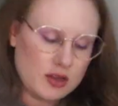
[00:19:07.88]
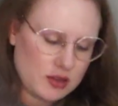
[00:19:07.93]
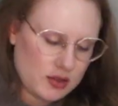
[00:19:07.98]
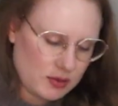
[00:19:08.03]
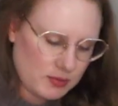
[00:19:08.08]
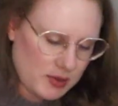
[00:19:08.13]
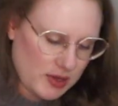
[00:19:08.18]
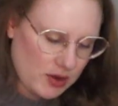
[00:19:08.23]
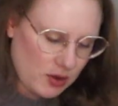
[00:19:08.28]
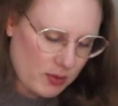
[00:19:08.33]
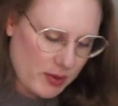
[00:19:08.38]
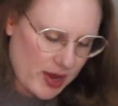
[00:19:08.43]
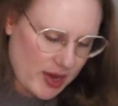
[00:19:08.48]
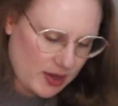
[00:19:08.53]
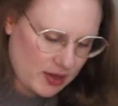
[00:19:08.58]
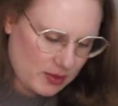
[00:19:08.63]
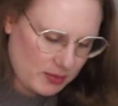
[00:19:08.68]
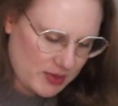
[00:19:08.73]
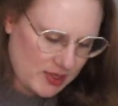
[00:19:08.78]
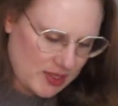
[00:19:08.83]
let me go
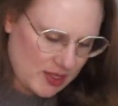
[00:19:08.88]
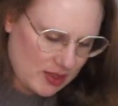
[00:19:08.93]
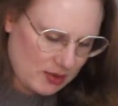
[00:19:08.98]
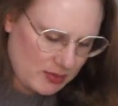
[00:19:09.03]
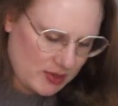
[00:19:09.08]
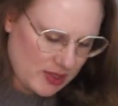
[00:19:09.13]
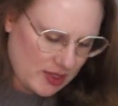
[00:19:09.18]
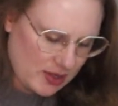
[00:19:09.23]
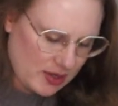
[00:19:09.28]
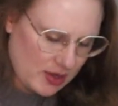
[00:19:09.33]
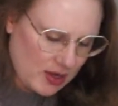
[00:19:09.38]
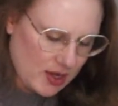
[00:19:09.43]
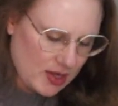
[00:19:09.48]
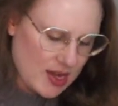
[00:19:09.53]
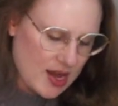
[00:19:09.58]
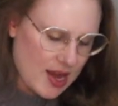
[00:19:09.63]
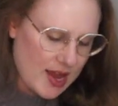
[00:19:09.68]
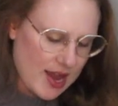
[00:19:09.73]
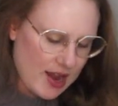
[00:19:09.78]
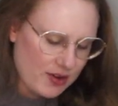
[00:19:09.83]
back, let me see.
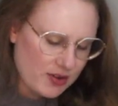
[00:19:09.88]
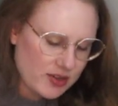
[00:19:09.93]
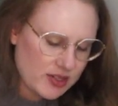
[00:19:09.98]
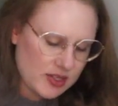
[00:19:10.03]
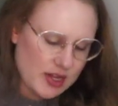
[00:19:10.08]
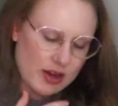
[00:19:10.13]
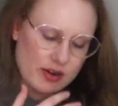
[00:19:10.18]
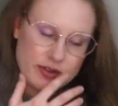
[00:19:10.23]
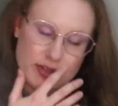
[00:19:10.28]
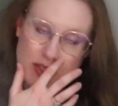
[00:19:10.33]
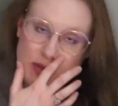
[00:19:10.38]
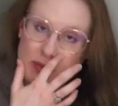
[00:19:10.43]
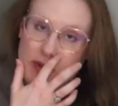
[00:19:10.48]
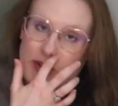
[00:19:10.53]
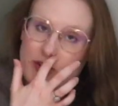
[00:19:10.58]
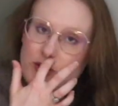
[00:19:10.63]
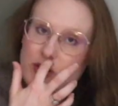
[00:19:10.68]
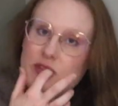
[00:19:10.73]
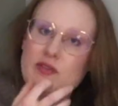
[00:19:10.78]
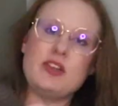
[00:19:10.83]
Yeah, Aristotle's
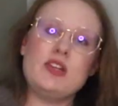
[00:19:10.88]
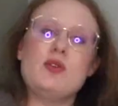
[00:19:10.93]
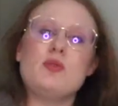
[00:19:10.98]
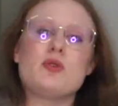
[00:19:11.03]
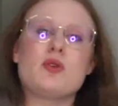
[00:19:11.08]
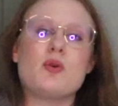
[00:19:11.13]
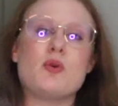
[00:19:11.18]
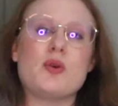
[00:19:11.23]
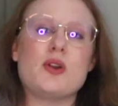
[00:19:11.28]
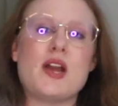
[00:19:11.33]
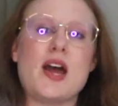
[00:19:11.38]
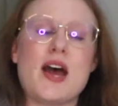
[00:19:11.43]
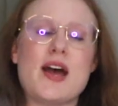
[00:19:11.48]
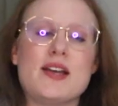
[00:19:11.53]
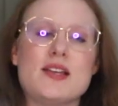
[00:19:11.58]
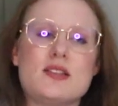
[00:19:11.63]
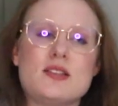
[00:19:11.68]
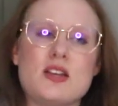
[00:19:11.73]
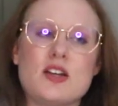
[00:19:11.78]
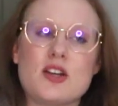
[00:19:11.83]
depiction of a unicorn
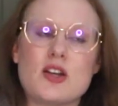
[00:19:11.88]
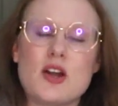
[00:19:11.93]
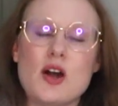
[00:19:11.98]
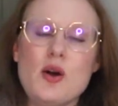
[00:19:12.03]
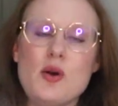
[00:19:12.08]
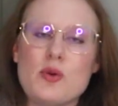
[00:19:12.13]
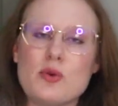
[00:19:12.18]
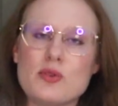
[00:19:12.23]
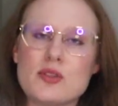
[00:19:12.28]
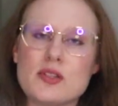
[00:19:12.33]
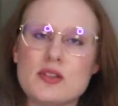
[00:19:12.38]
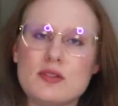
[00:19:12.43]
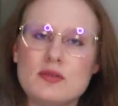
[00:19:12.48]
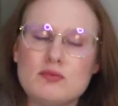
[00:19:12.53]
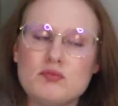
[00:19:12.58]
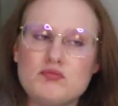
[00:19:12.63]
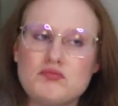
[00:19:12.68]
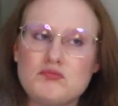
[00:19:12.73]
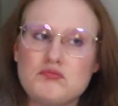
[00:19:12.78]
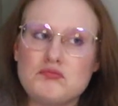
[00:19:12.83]
as a goat,
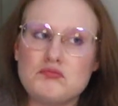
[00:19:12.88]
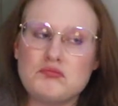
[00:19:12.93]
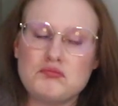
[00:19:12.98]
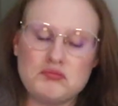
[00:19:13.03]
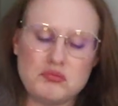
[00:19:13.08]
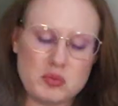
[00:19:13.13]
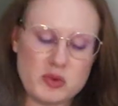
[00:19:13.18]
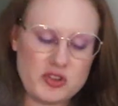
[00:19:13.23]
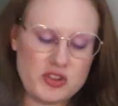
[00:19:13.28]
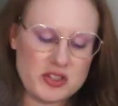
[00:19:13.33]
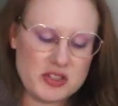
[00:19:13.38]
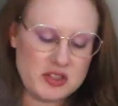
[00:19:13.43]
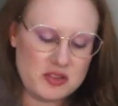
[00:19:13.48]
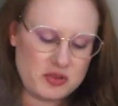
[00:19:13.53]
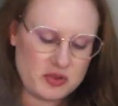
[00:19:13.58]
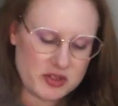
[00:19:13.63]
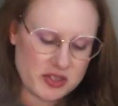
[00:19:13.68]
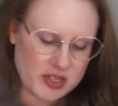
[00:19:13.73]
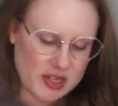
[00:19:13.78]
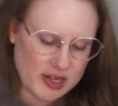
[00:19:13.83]
which is
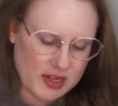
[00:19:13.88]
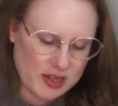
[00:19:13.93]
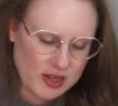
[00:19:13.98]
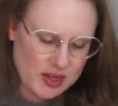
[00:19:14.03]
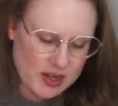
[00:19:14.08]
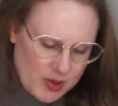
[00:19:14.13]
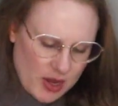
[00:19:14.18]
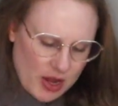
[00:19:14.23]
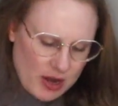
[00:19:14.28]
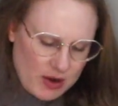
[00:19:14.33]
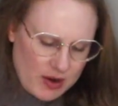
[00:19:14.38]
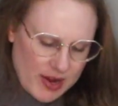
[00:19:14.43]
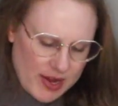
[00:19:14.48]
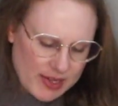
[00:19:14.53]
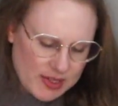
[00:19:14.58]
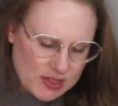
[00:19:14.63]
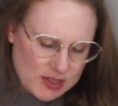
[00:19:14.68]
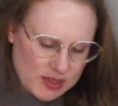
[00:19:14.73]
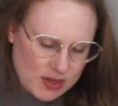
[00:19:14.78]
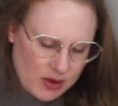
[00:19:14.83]
interesting.
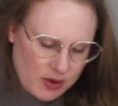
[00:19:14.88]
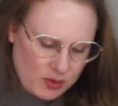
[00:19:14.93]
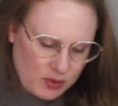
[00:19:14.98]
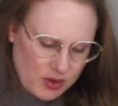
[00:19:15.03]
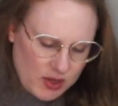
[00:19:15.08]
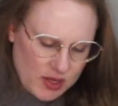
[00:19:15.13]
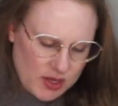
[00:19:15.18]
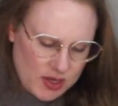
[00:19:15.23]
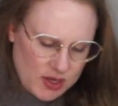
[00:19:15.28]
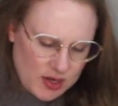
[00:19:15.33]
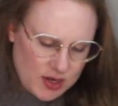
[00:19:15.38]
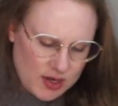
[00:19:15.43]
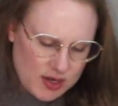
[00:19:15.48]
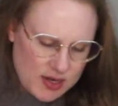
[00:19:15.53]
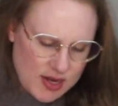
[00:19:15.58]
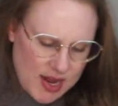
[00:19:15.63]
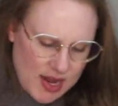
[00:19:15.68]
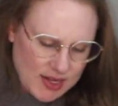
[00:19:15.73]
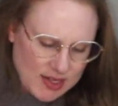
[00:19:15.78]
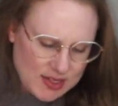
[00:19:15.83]
Alright, so
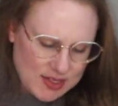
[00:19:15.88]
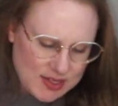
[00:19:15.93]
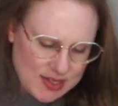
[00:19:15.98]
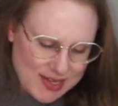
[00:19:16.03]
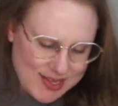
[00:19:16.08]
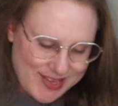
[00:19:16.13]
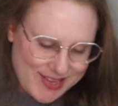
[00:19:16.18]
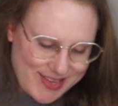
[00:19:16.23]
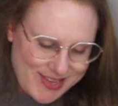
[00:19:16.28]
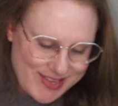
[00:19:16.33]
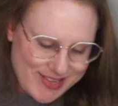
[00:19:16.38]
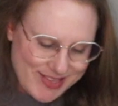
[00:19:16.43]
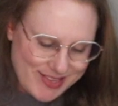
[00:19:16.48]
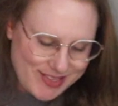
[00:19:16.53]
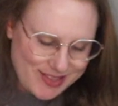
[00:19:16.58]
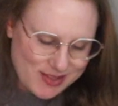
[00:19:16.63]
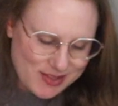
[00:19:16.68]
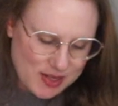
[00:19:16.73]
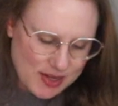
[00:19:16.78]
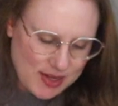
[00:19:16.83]
next
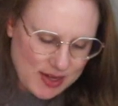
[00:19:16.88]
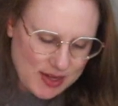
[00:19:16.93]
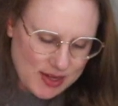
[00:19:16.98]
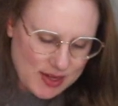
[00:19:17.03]
is